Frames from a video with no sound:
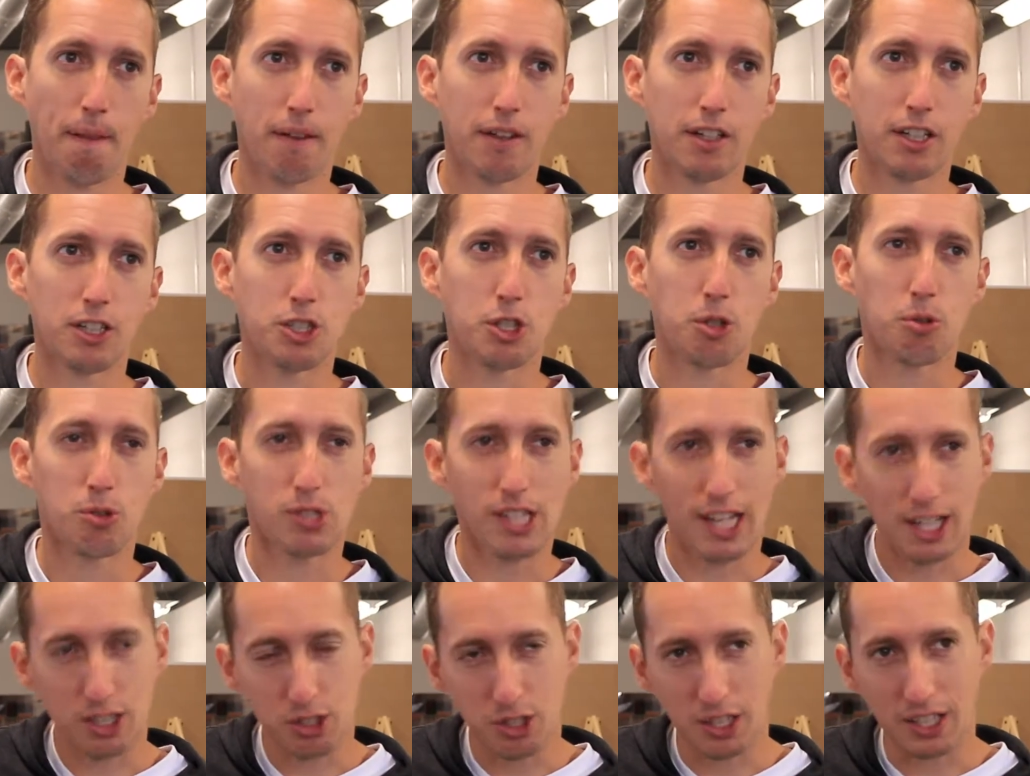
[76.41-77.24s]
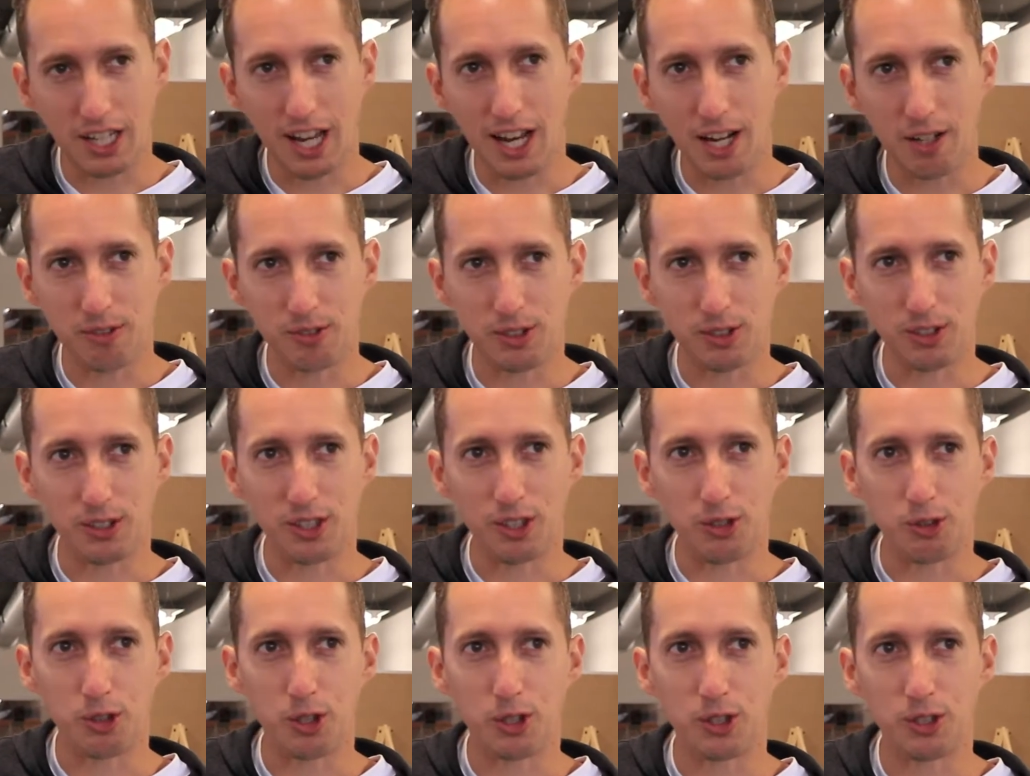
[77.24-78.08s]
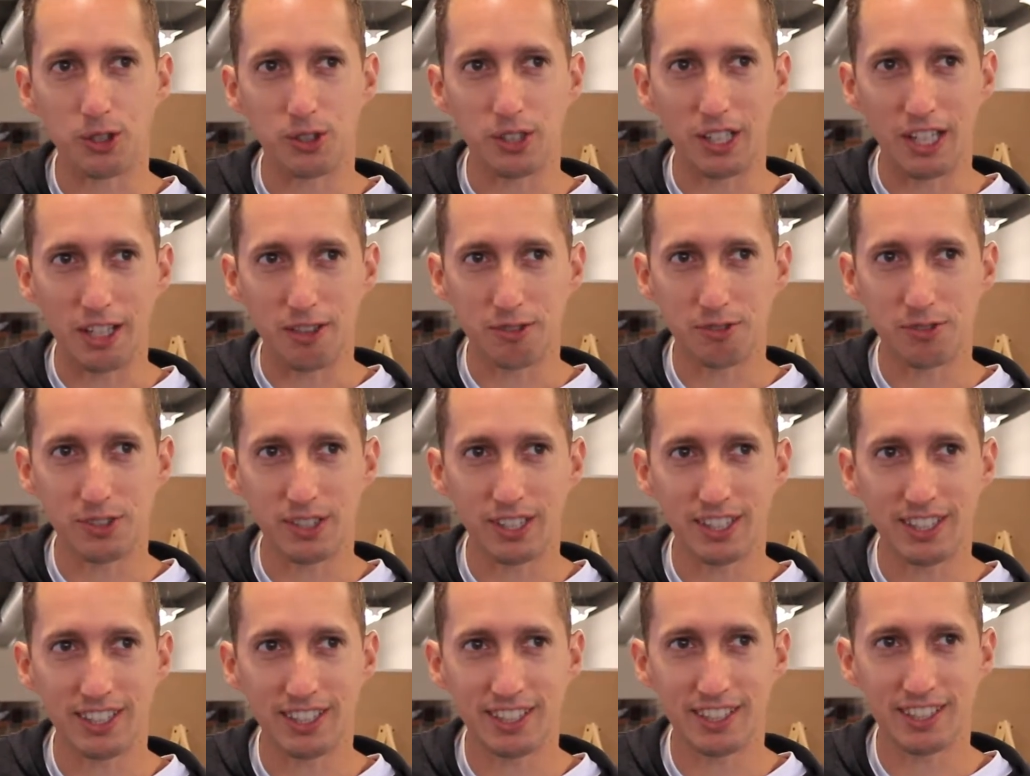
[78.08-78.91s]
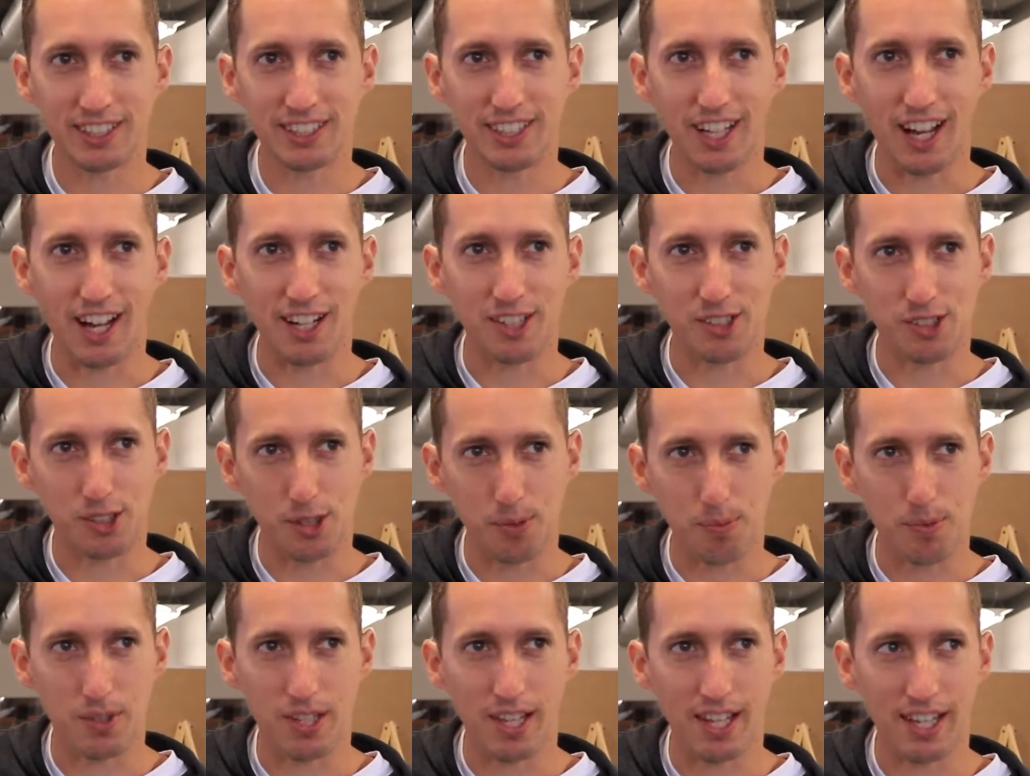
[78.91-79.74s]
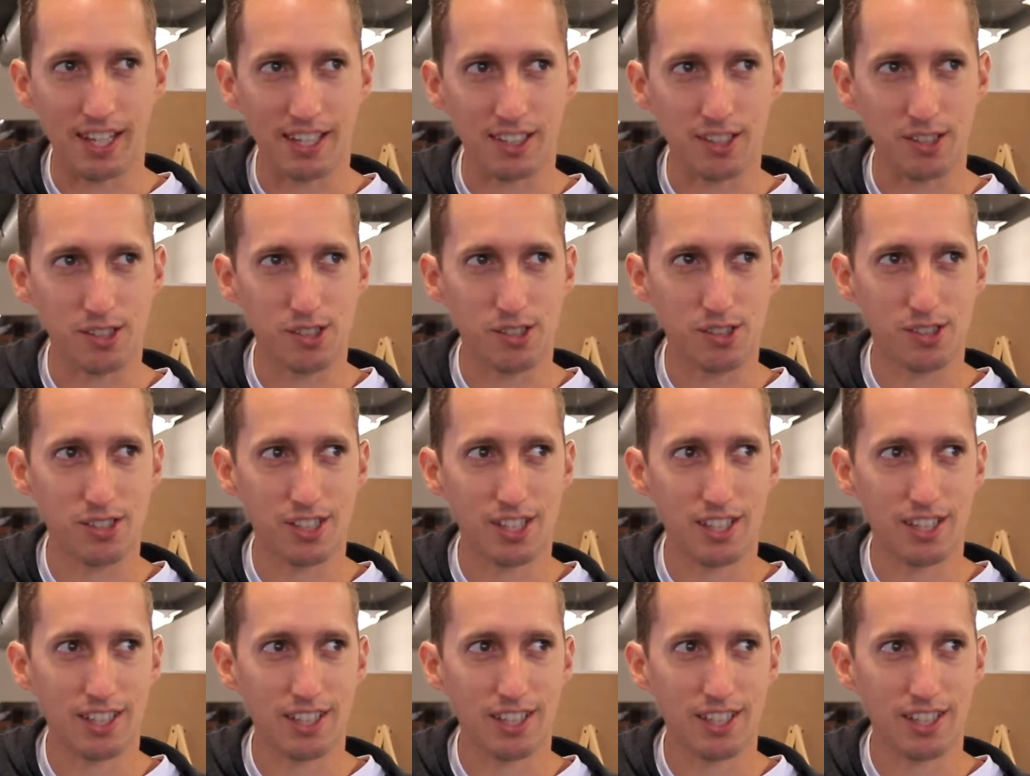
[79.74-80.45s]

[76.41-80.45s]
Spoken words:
She was actually kind of a little iffy on some things